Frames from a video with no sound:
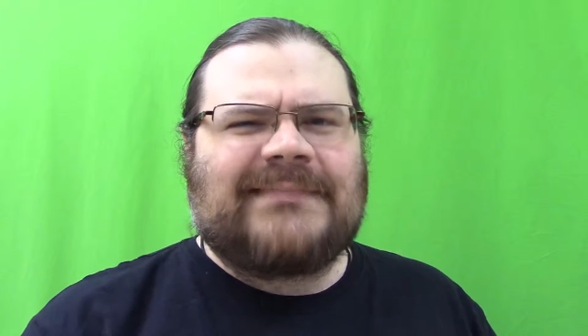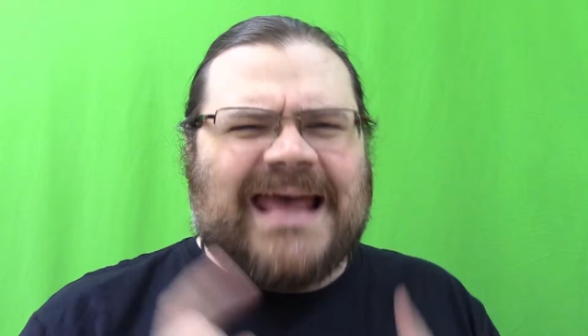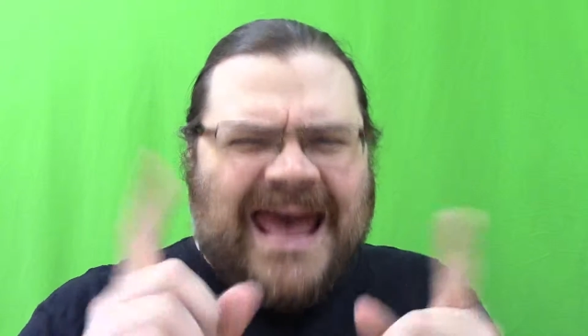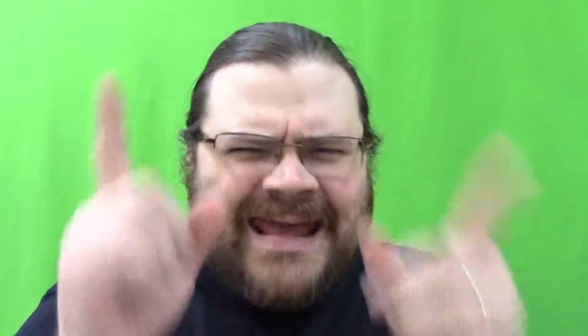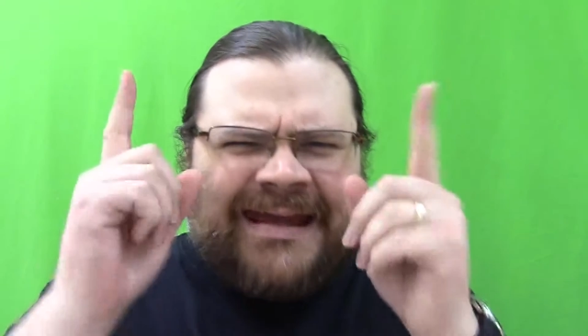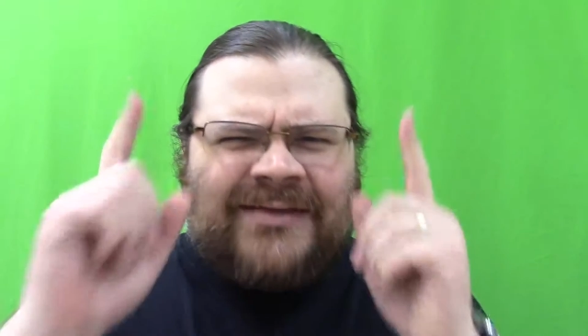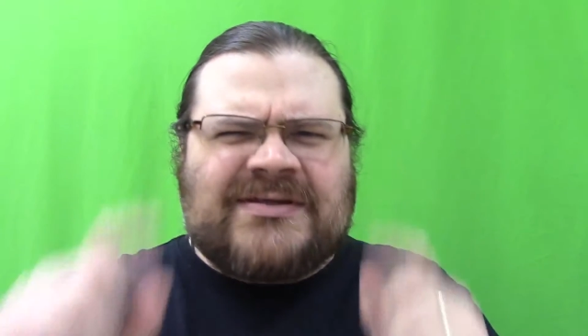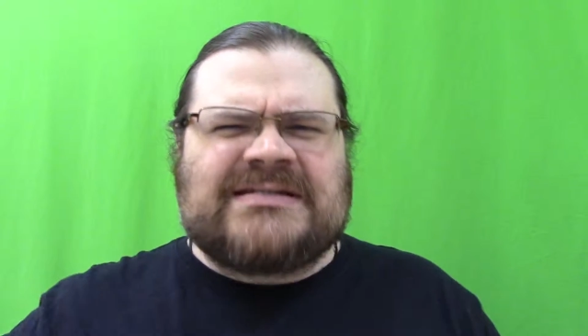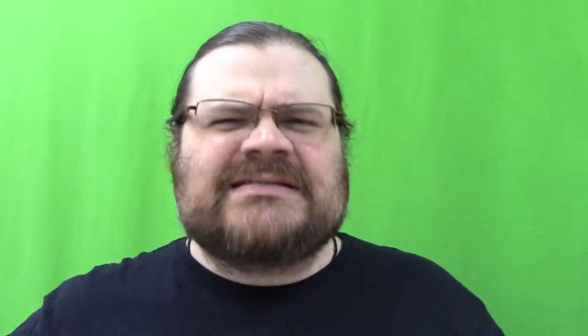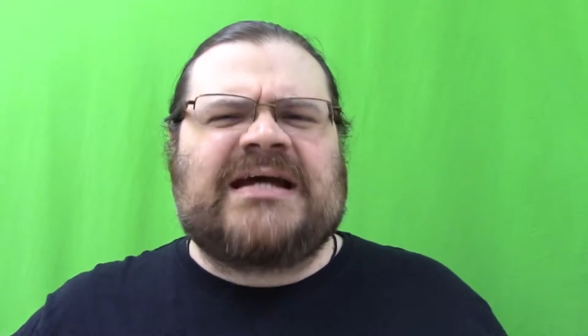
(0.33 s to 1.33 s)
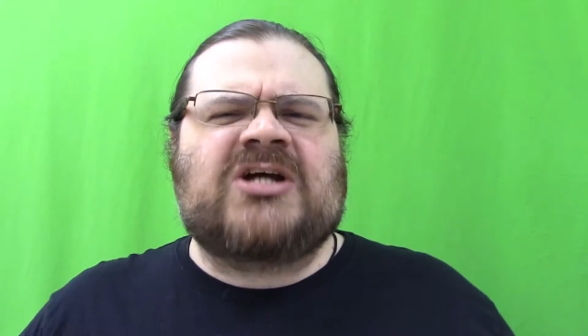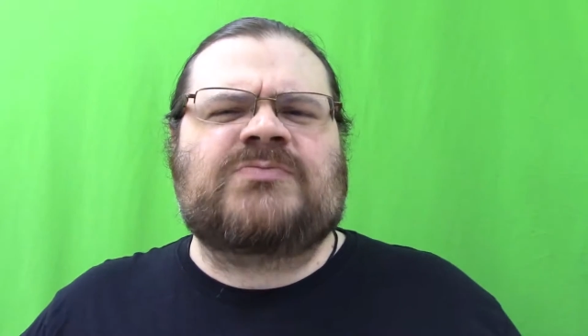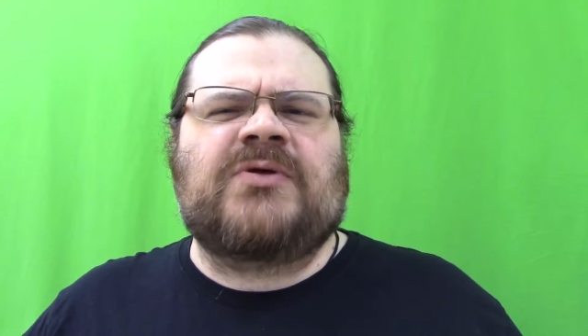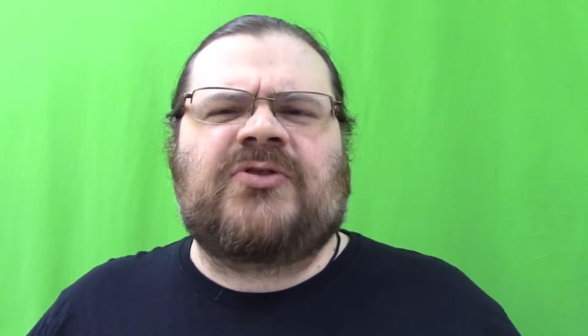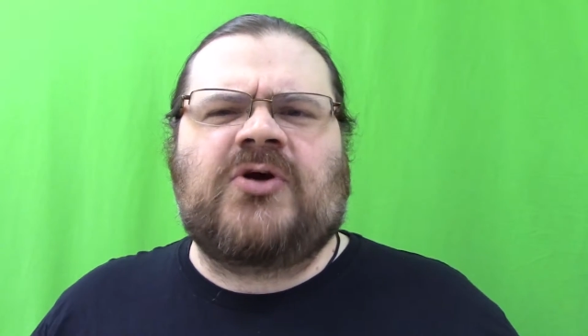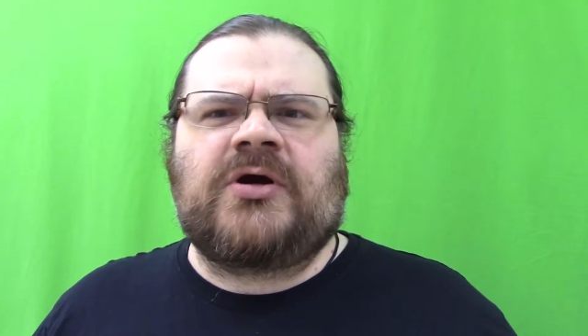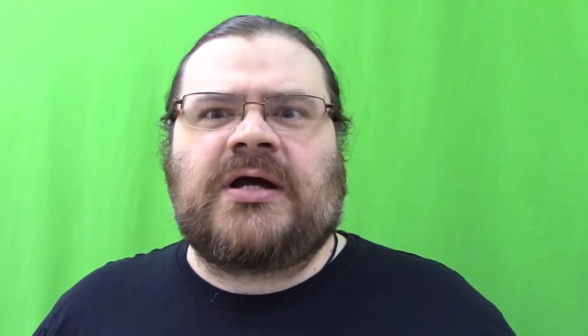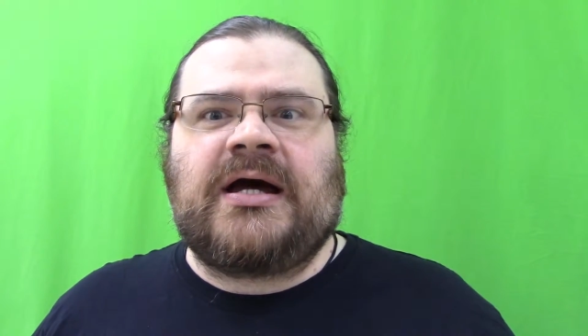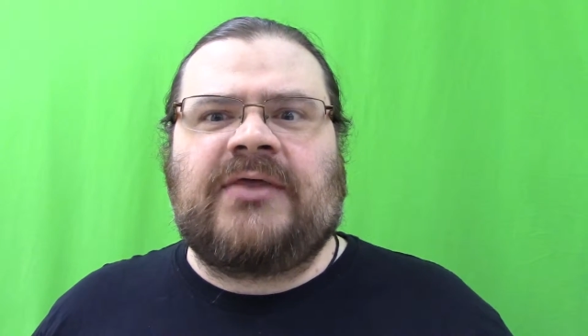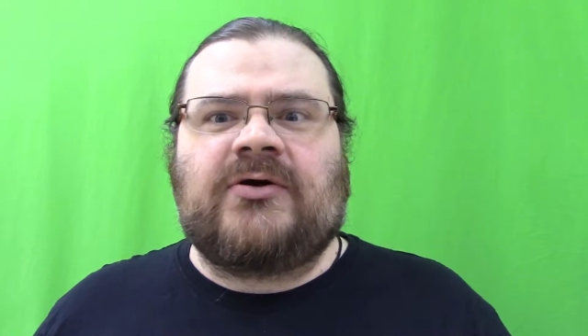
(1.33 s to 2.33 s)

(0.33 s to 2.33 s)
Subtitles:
Hey, this is Aaron Smith, the Art Guy.